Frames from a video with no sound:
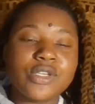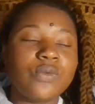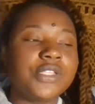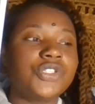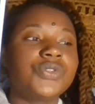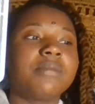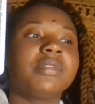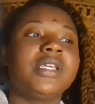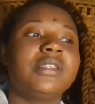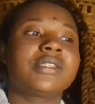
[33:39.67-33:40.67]
So once you
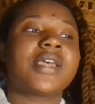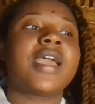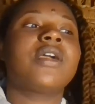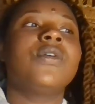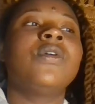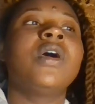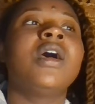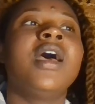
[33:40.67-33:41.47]
complete the cycle,